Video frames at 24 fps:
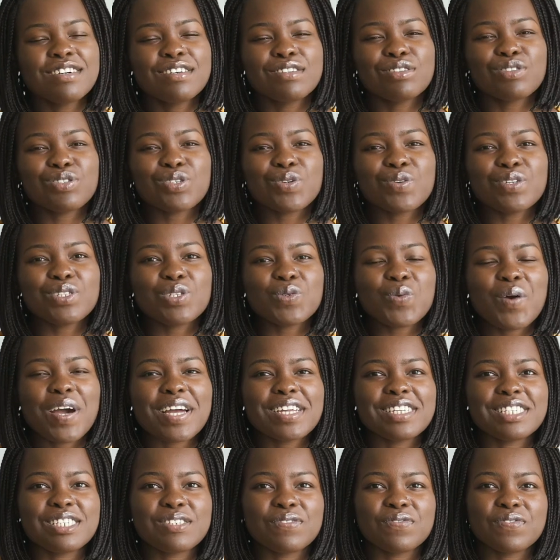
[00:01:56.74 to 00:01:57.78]
So it's
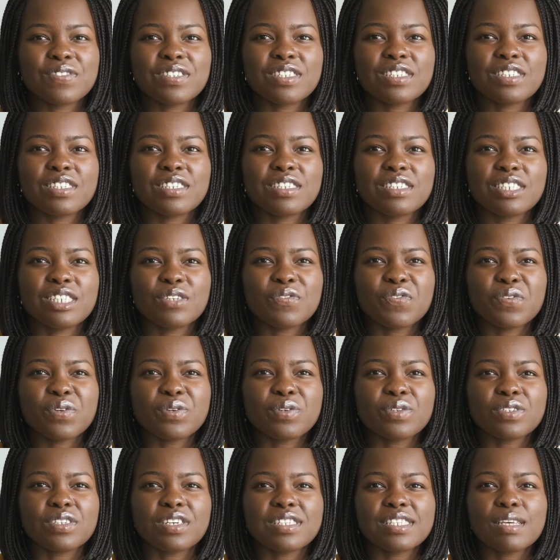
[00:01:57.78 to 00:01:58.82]
quite
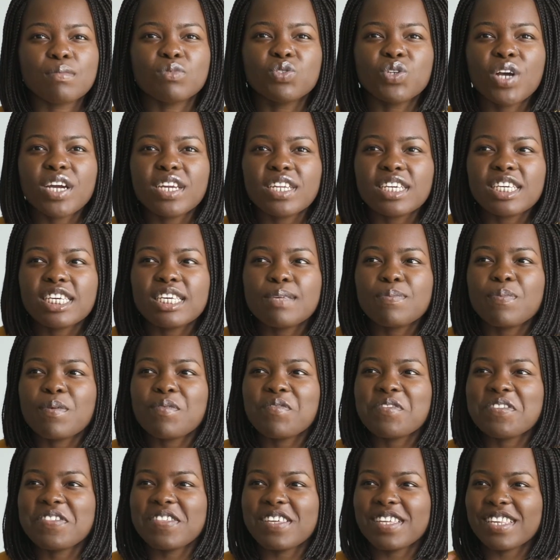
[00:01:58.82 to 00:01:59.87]
difficult because I'm trying to keep
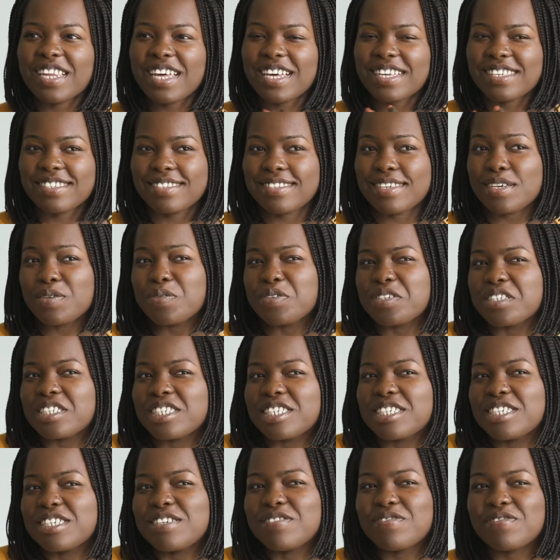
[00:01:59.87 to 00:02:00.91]
everything
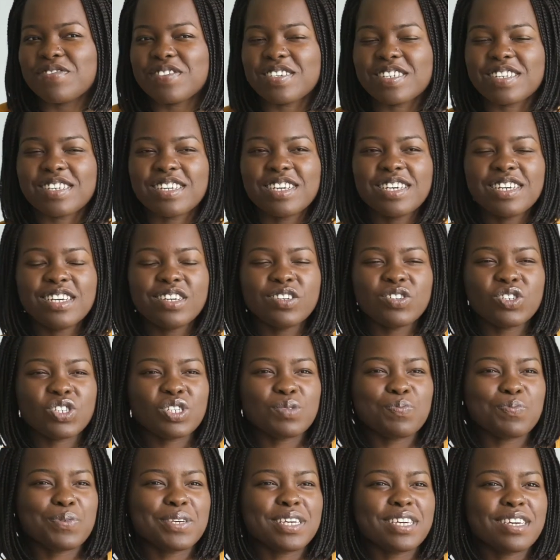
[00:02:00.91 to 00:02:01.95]
secretive and
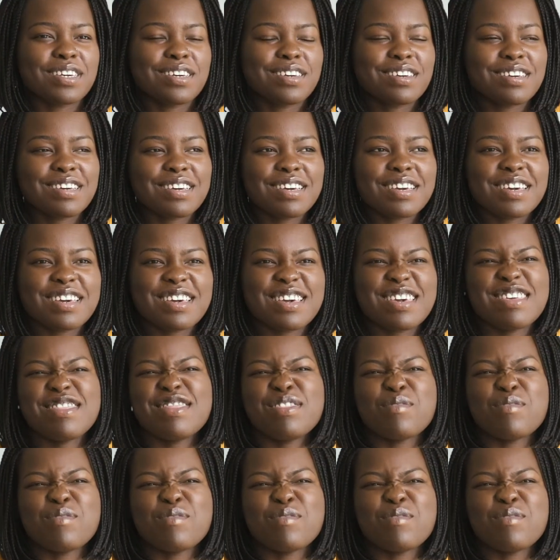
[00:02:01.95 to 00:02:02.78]
just be in